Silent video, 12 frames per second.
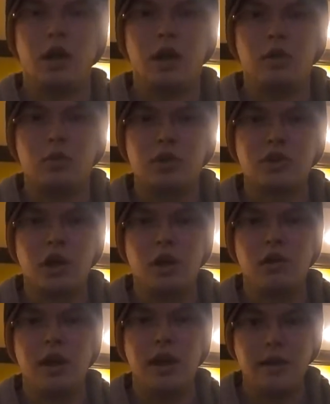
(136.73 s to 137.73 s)
what's
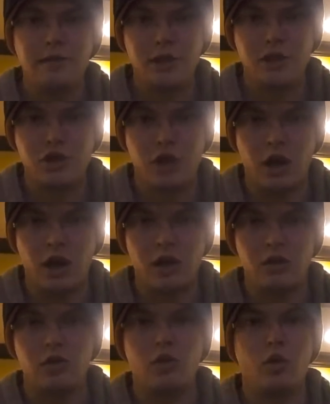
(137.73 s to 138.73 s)
called heavy shot
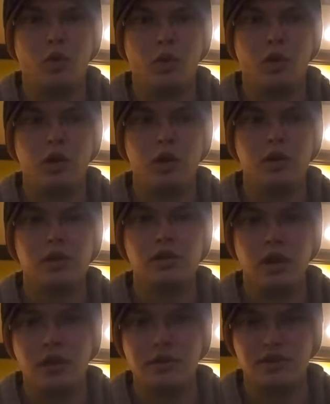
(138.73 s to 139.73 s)
or
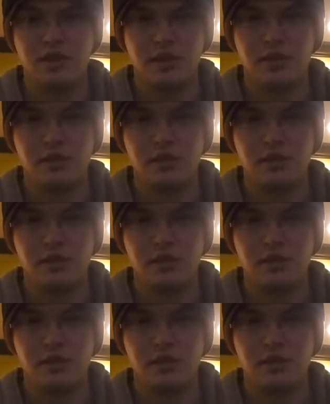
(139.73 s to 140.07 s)
tungsten.